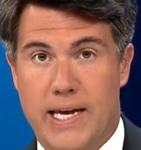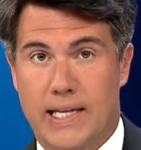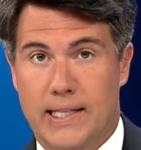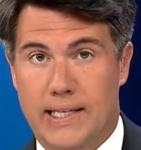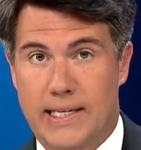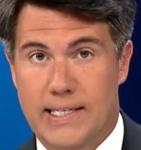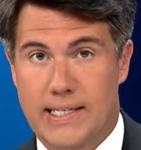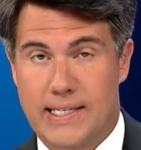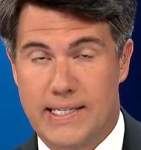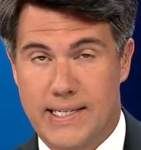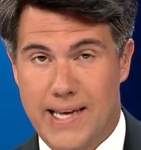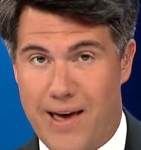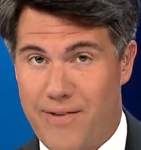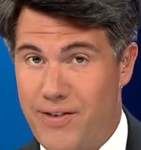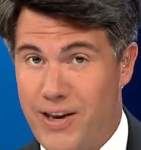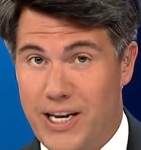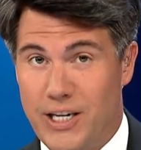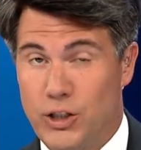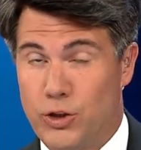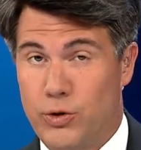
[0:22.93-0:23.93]
killing
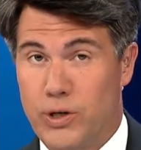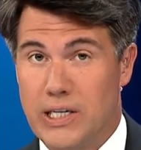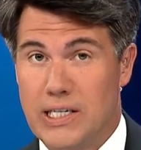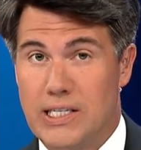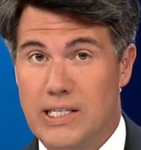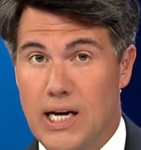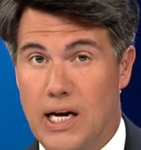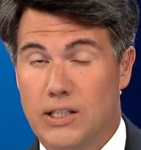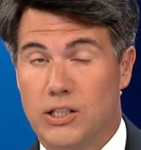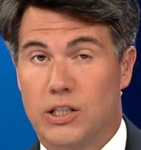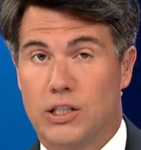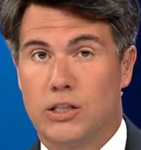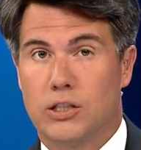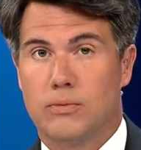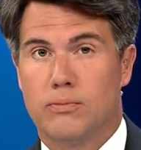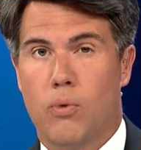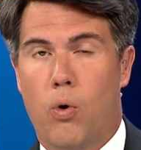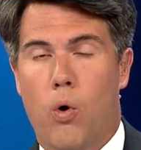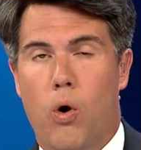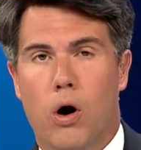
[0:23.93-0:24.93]
7, injuring
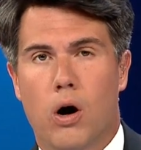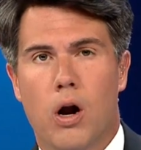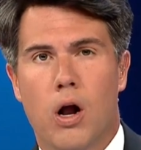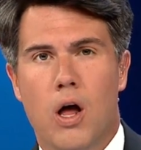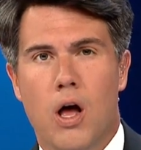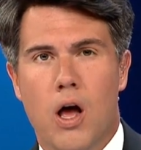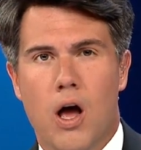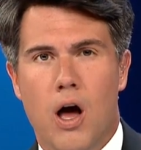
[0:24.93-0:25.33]
dozens more.